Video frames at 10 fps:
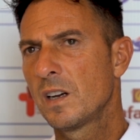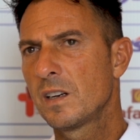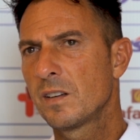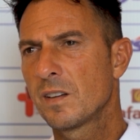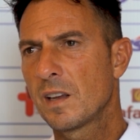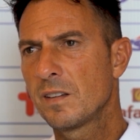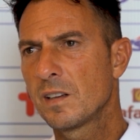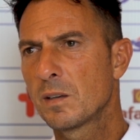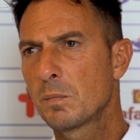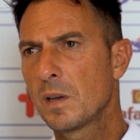And that's, I
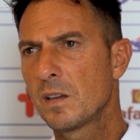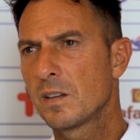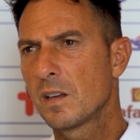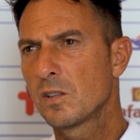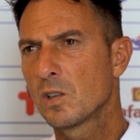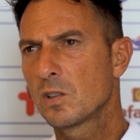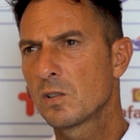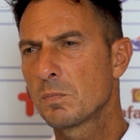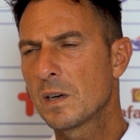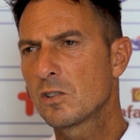think, the base. There's
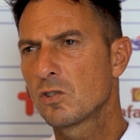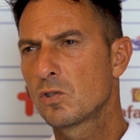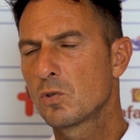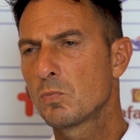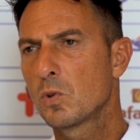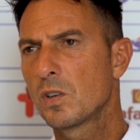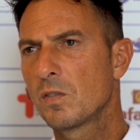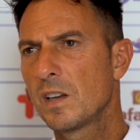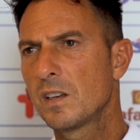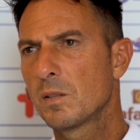not much to
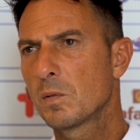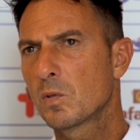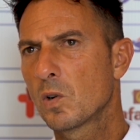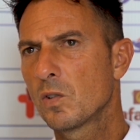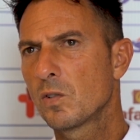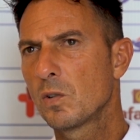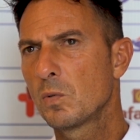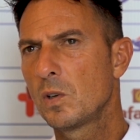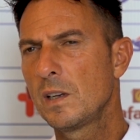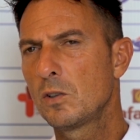motivate them. Of course,
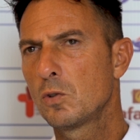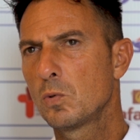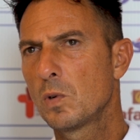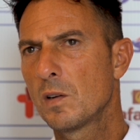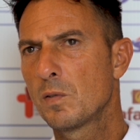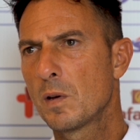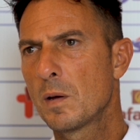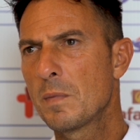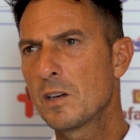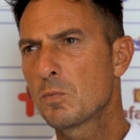you need to have
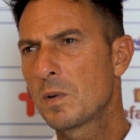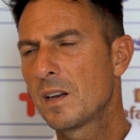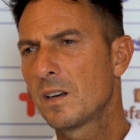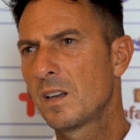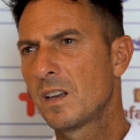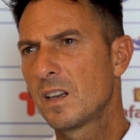a match plan.